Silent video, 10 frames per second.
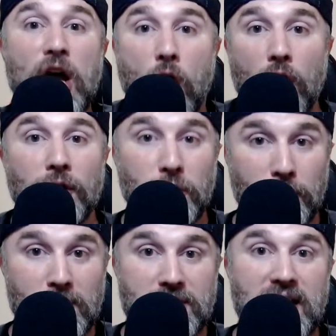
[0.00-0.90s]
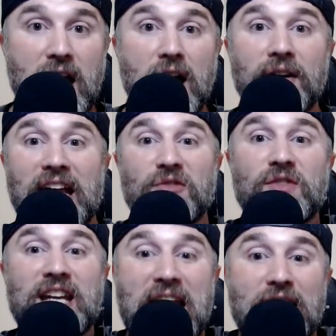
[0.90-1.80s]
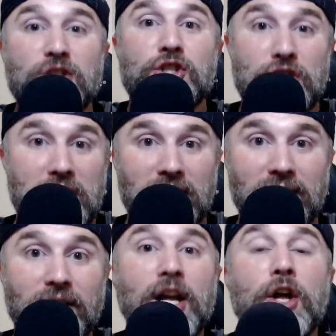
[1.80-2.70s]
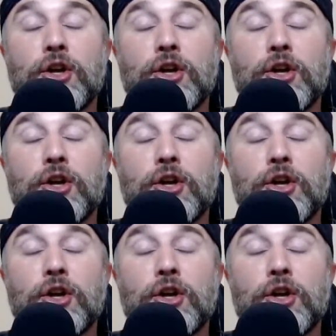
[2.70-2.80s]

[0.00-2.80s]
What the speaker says: on Cooperstown if next year